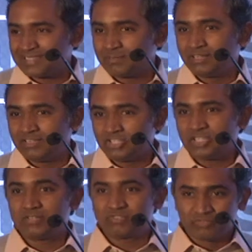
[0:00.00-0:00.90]
similar
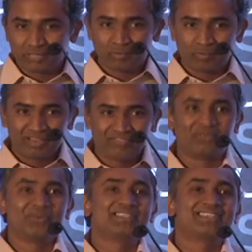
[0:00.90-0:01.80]
initiatives with mobile
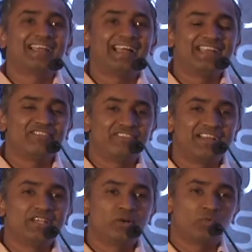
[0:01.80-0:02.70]
phones and
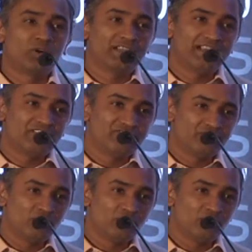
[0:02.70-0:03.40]
find out what kind of